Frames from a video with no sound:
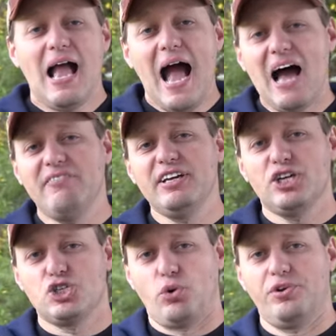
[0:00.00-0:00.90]
Having
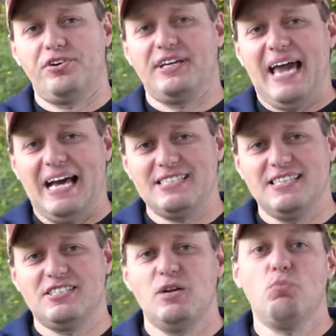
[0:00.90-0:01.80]
a shorter gas
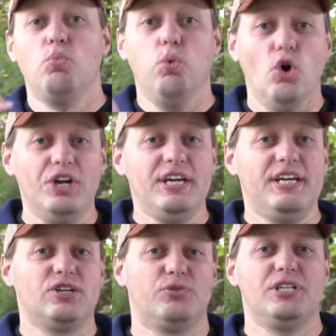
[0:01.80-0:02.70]
system would
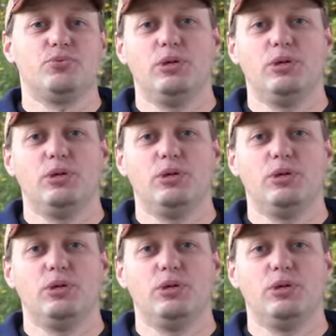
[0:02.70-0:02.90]
increase